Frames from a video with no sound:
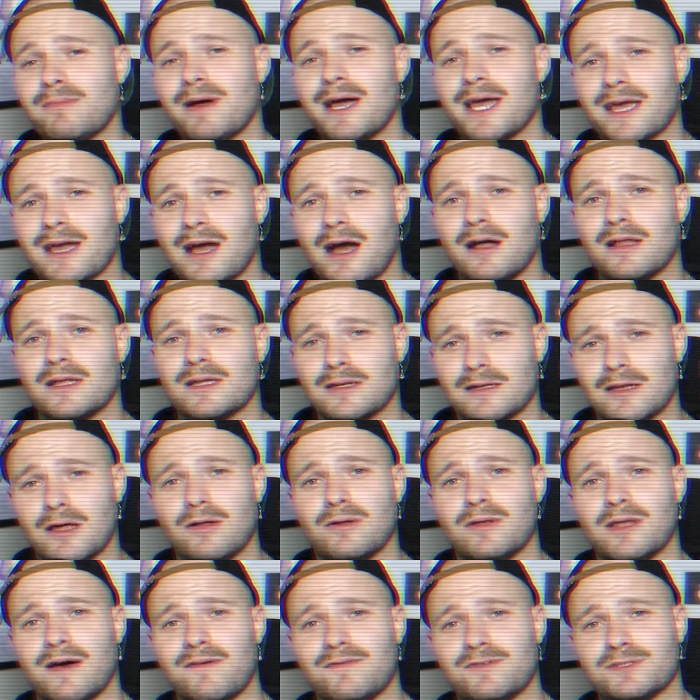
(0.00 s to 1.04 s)
might call it
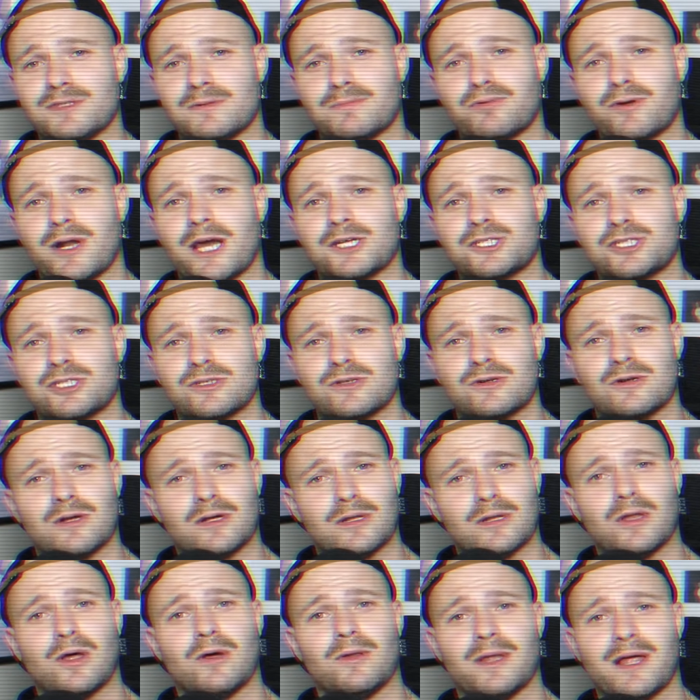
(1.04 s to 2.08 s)
low-level depression or a
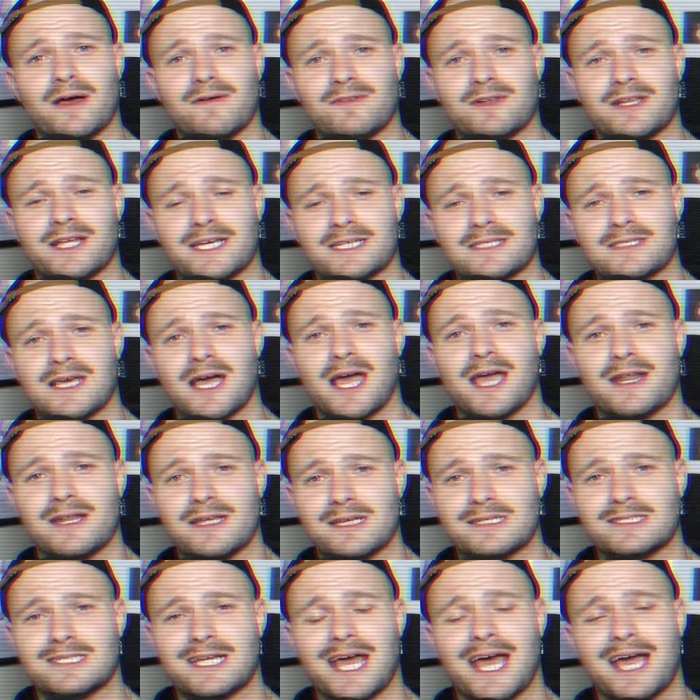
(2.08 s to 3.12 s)
low-level
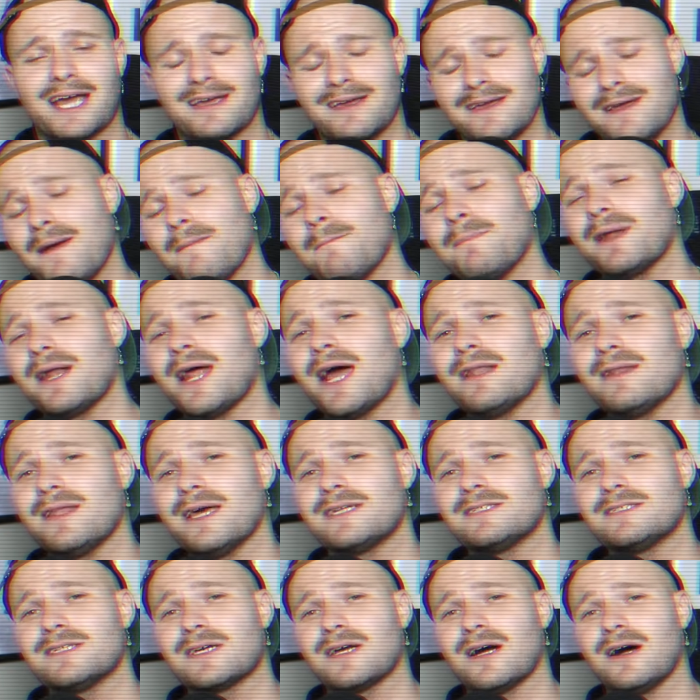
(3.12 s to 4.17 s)
anxiety attack, but I
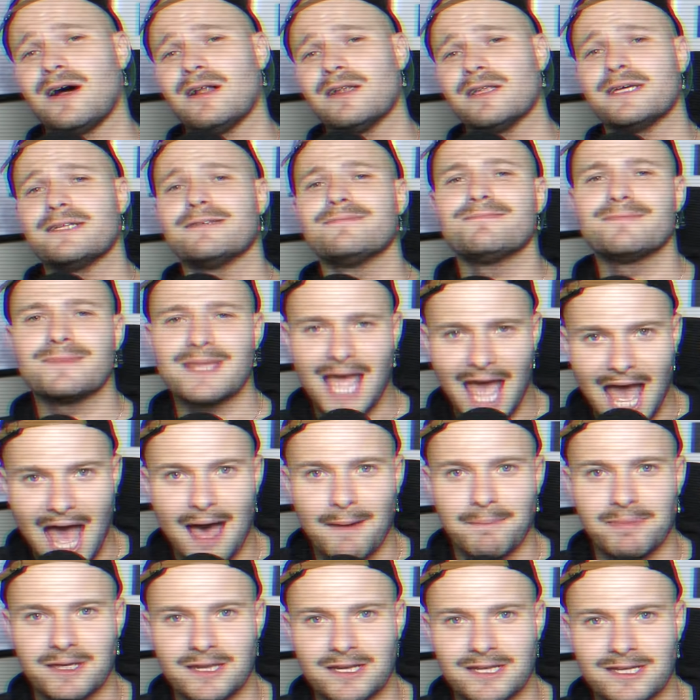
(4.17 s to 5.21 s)
like to call it
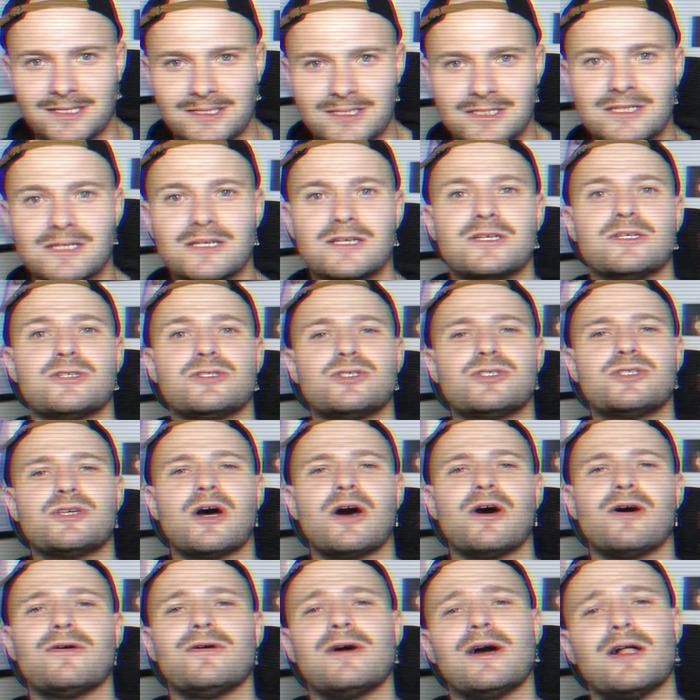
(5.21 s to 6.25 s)
happiness.
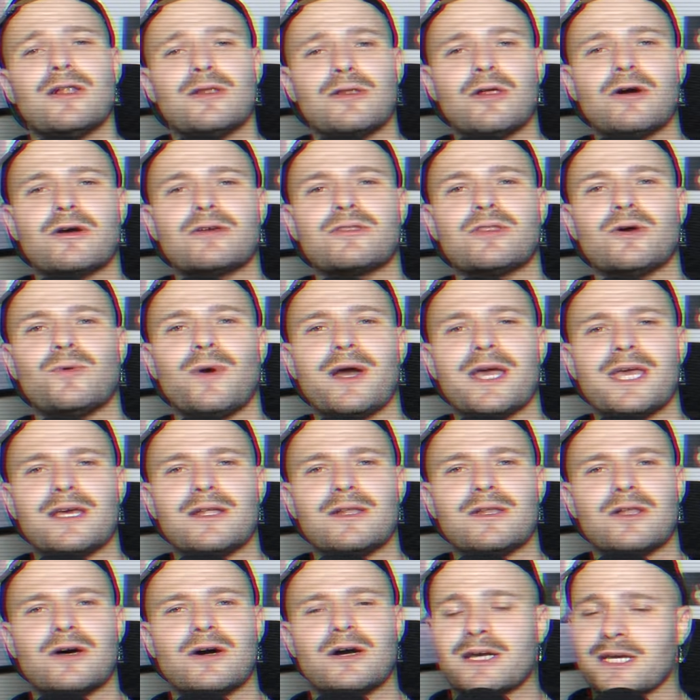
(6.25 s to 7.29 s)
So look the way you
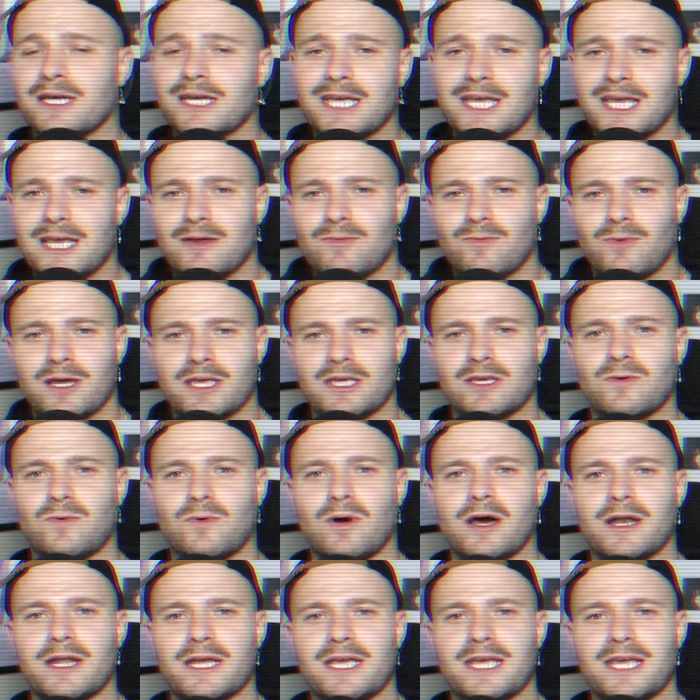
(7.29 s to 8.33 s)
look, eat what you
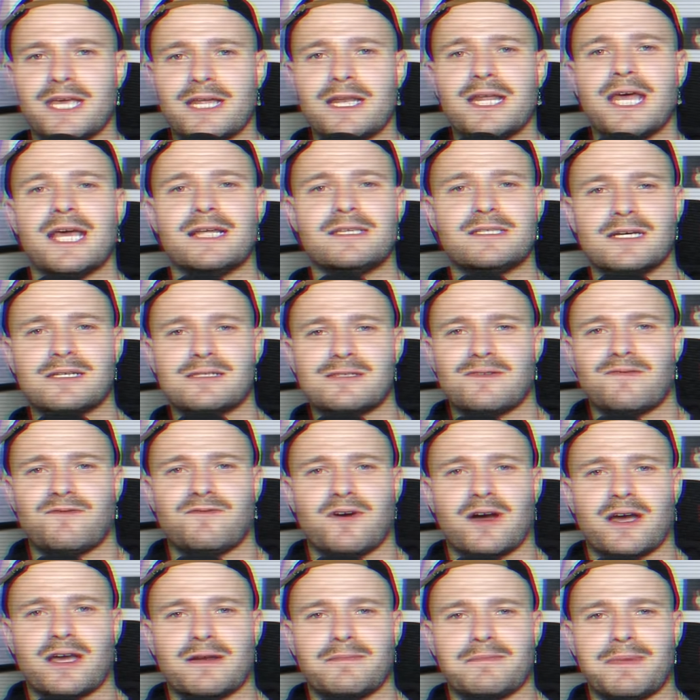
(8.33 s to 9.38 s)
want to eat, it doesn't
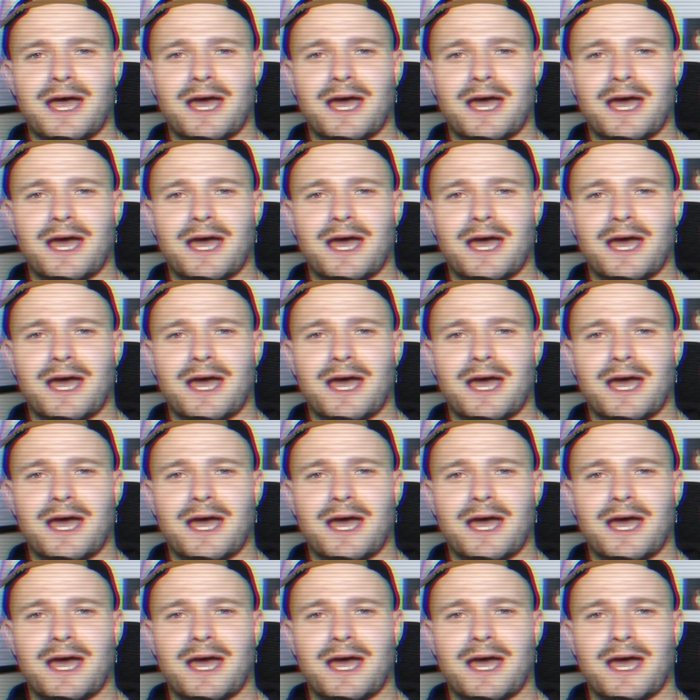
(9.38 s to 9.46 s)
fucking